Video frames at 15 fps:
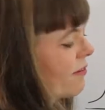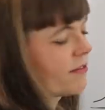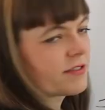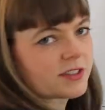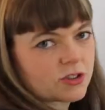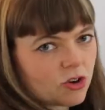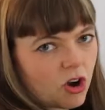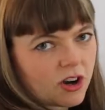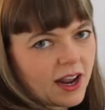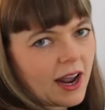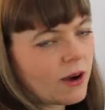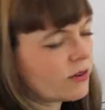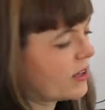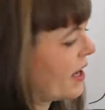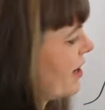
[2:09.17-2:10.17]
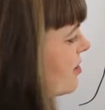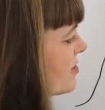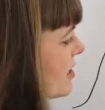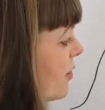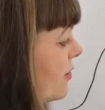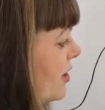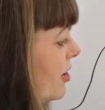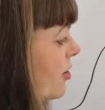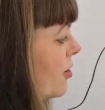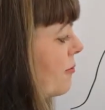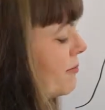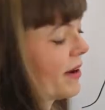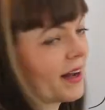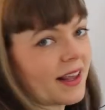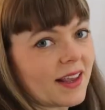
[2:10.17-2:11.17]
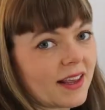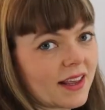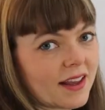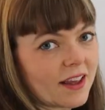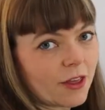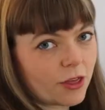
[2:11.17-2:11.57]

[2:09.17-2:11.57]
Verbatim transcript: of strong outliers out here bidding